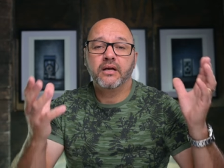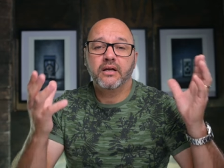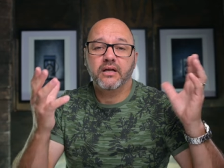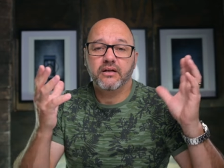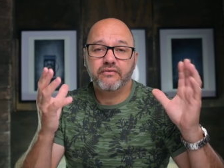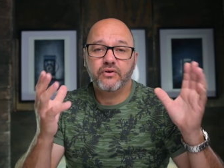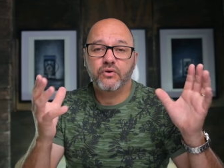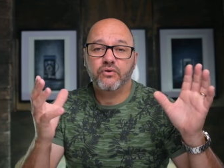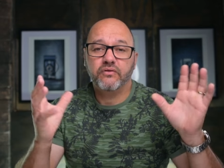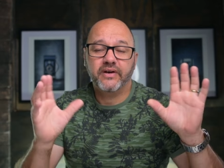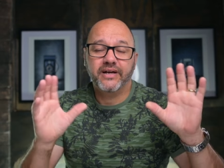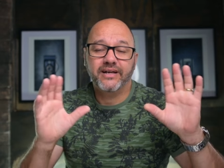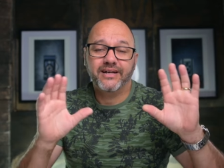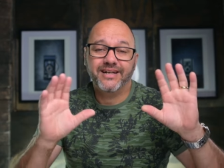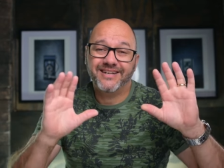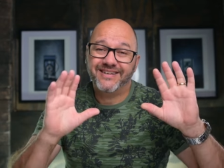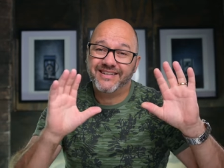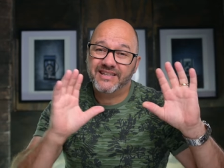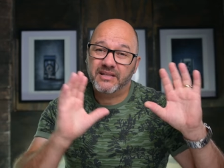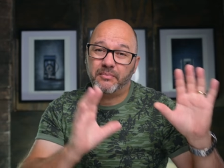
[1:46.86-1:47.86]
a
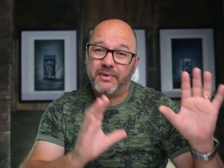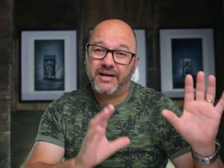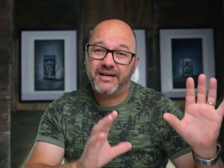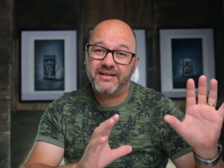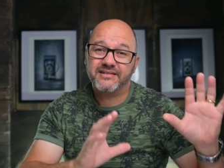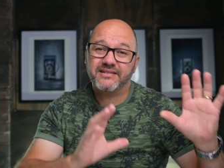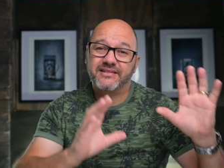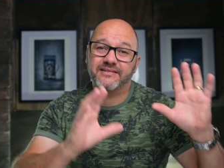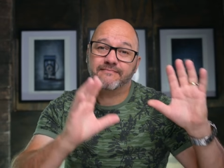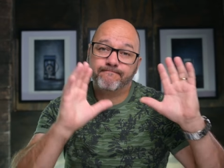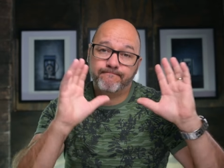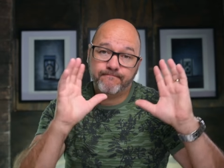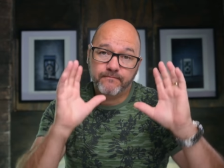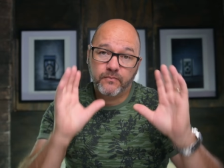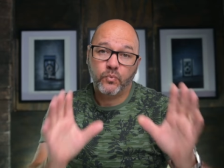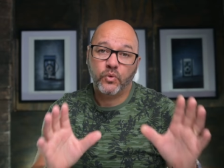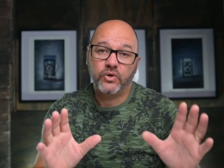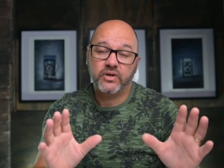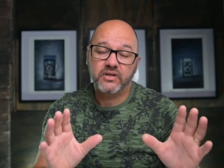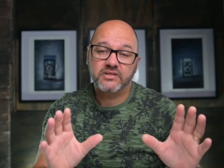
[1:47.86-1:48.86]
viewfinder in the past.
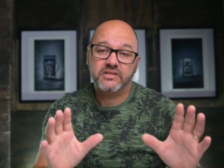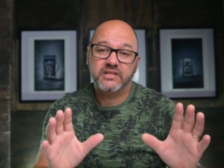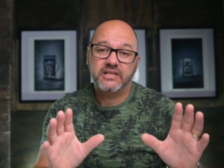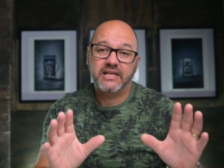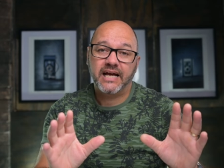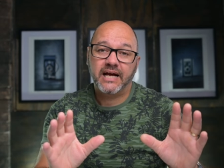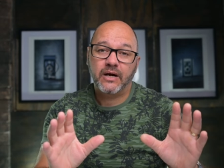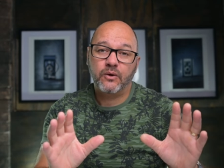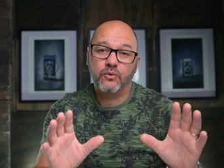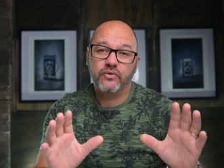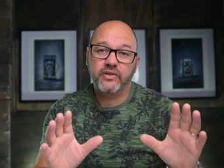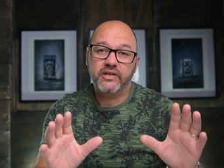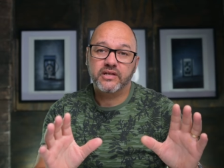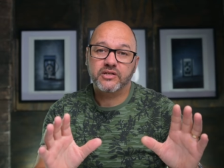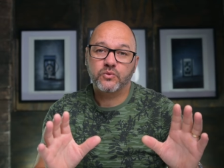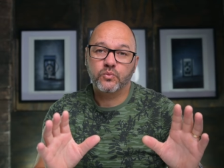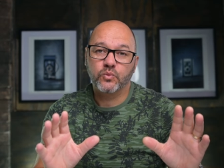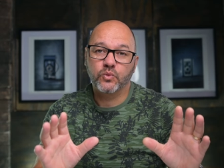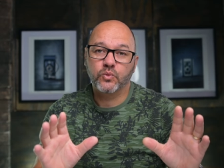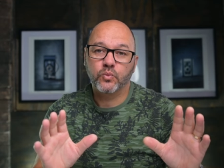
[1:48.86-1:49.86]
I want to see how
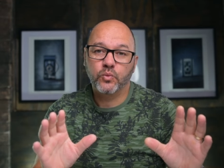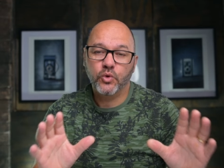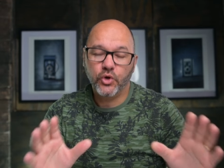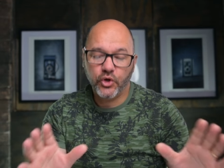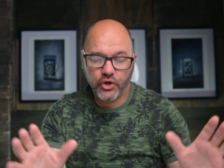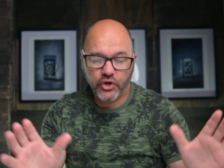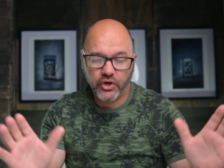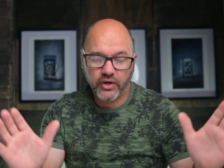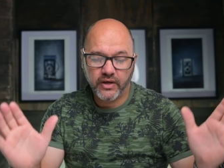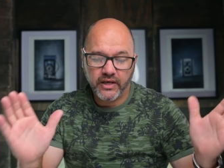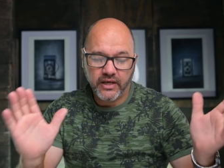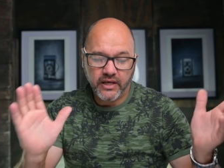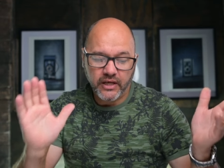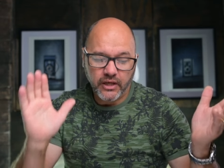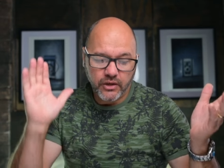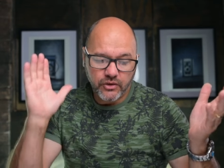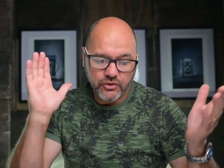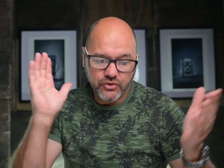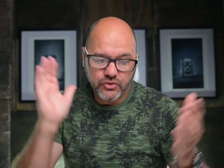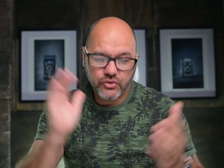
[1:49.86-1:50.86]
this would work.
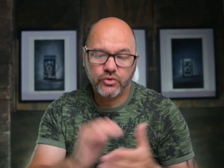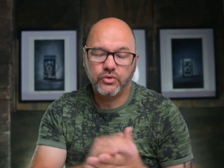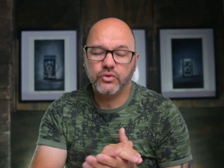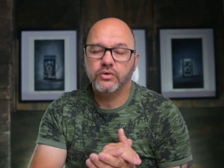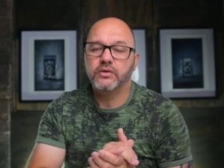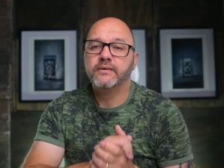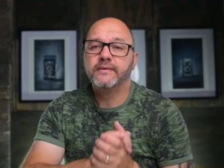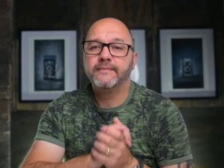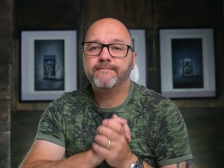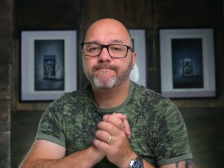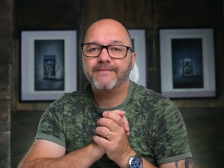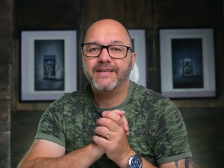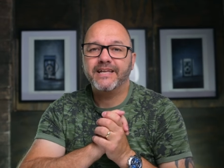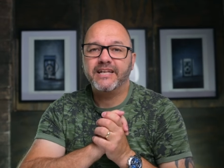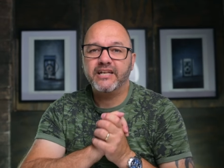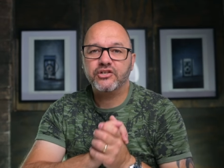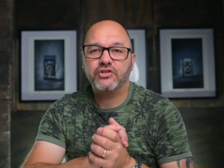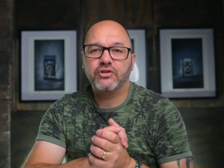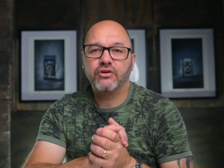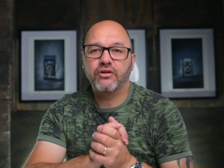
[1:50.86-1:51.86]
So,
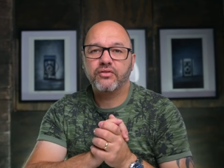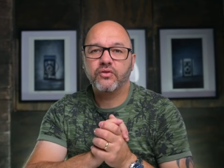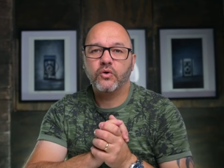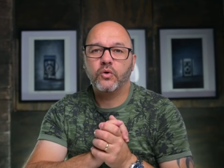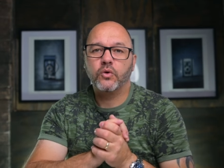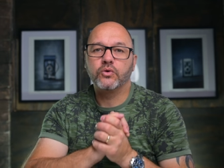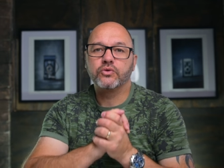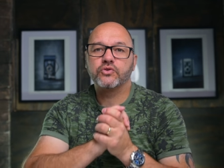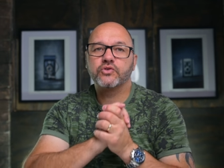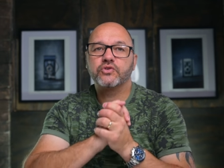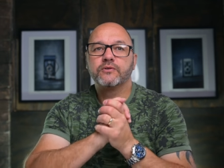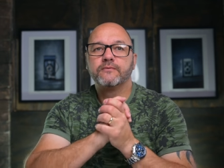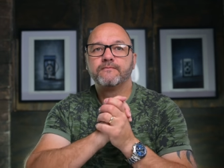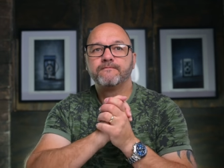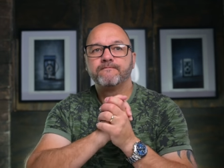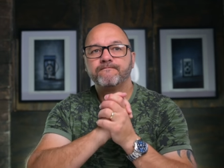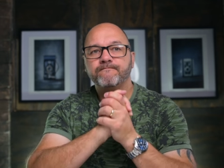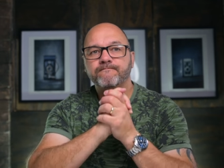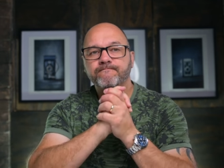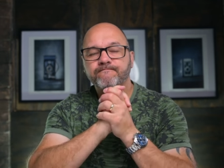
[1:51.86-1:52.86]
initial thoughts,
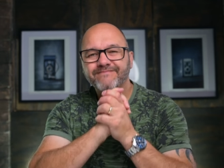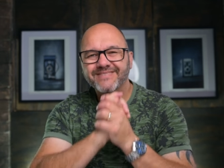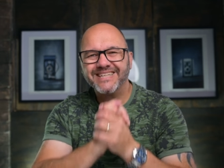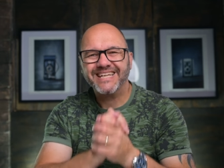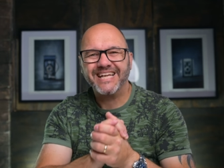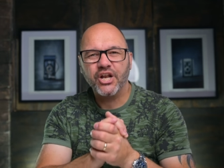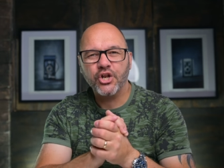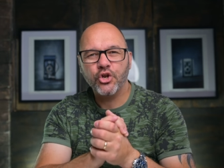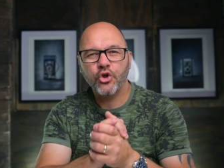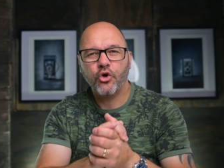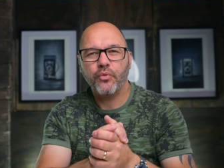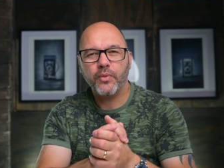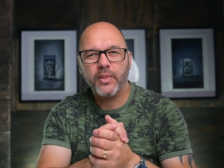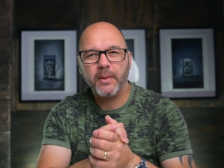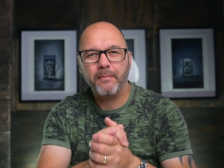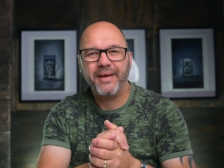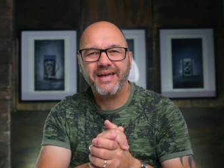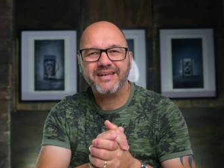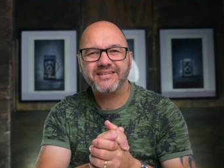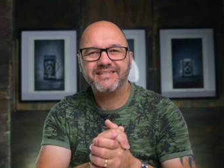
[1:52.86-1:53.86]
not the
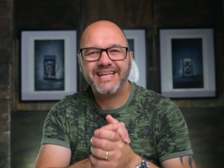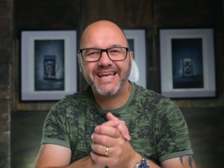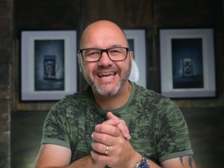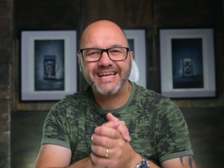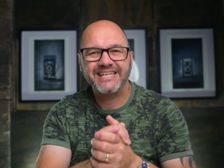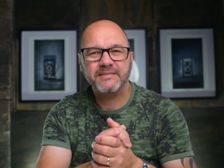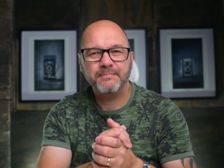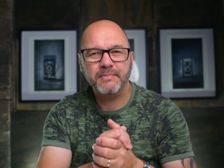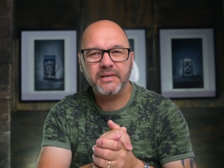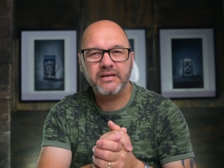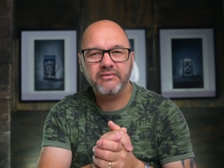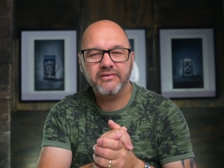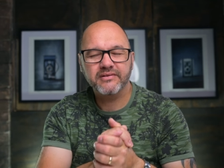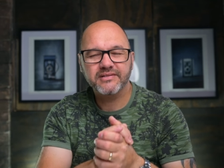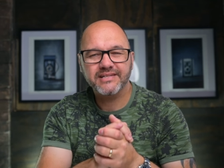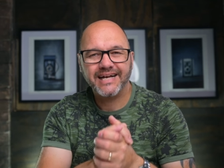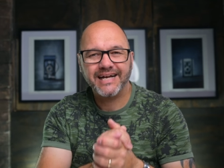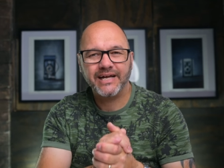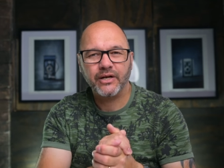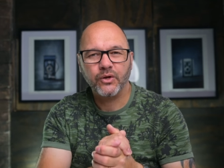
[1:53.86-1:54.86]
best
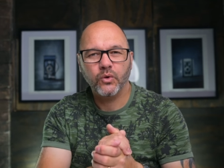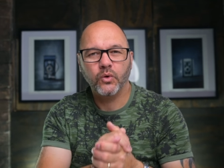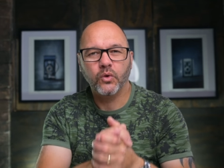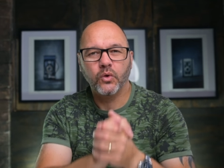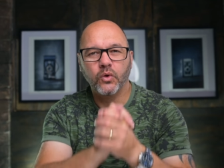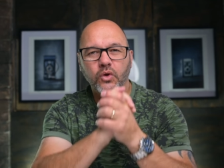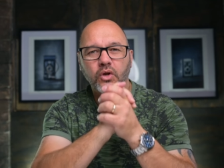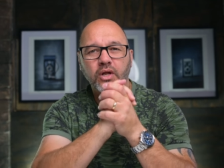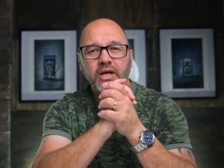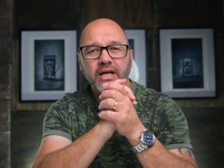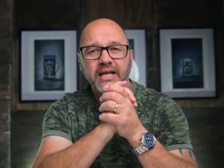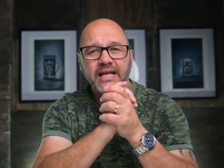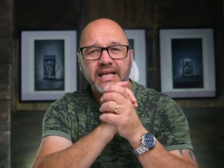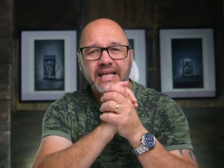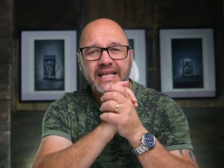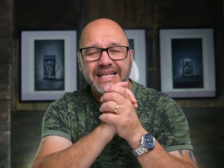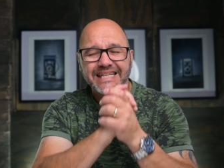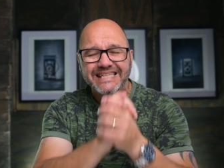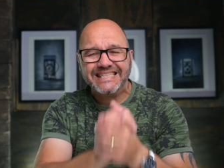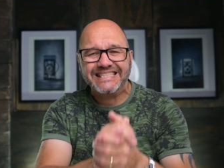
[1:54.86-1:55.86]
experience at all
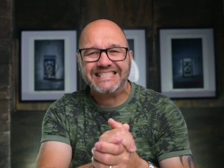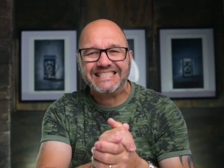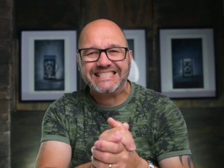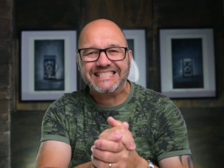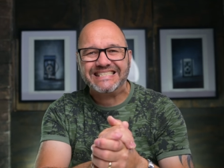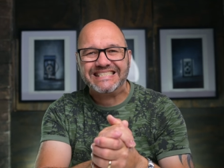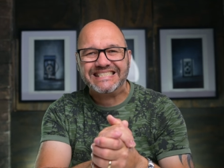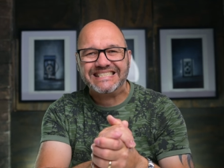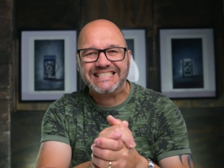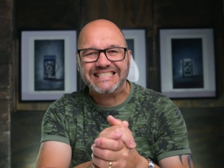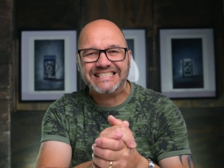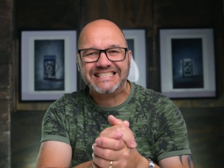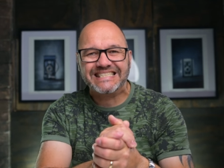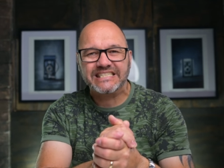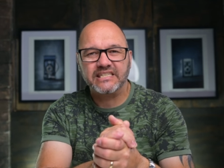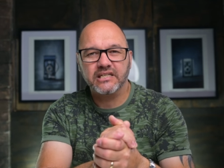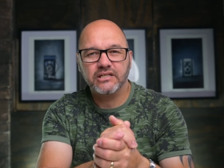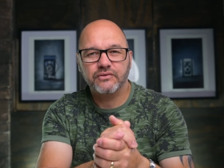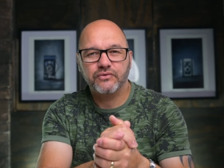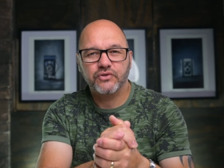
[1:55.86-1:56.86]
in
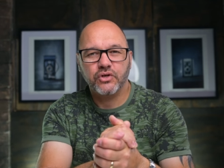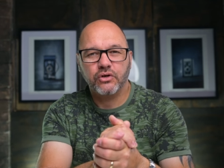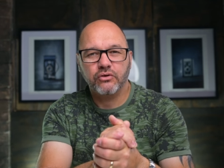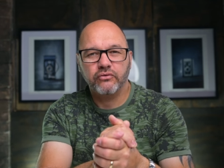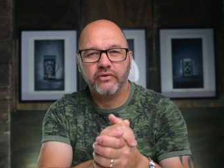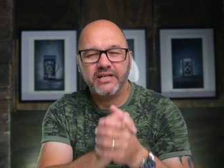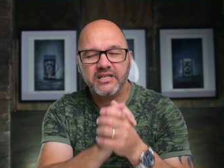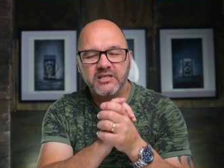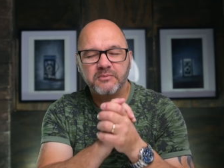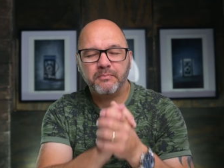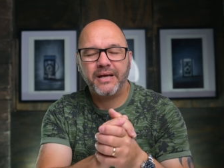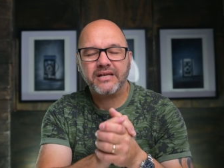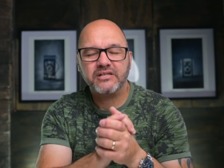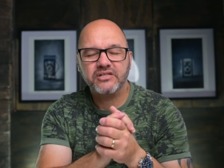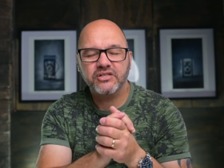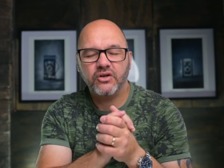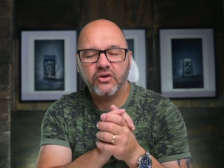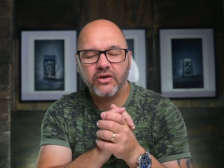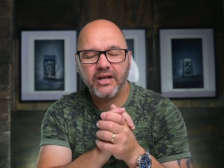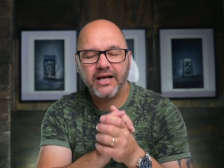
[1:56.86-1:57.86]
stills photography,
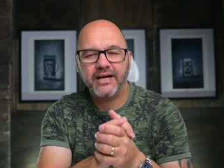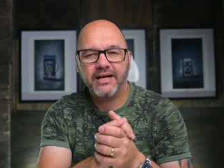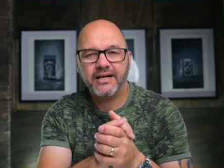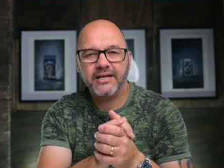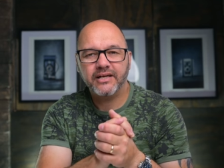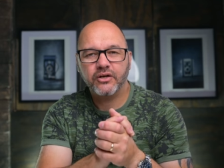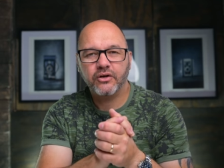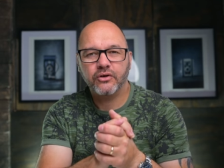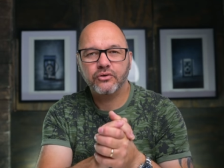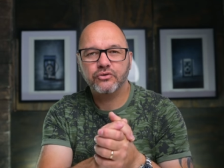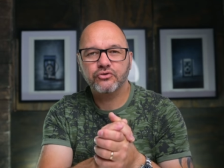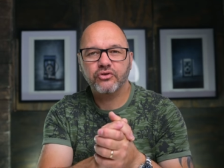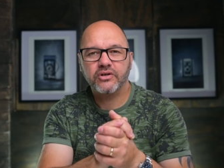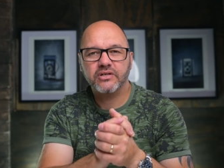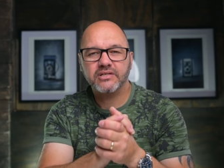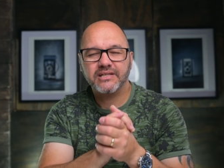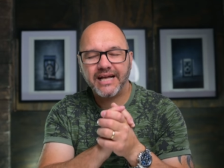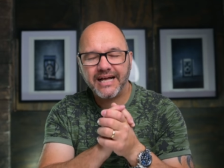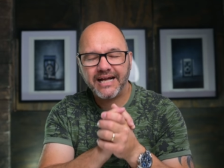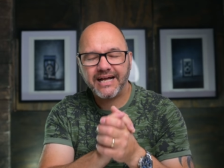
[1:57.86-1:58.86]
especially on high
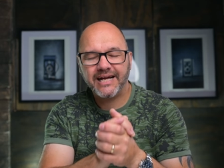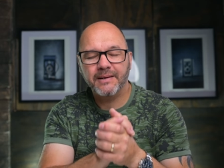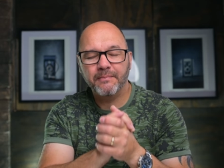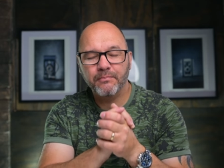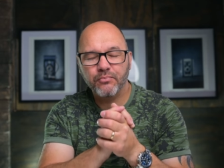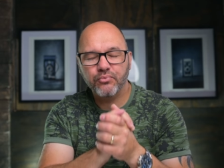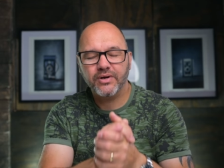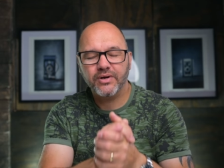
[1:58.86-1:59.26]
contrast, high,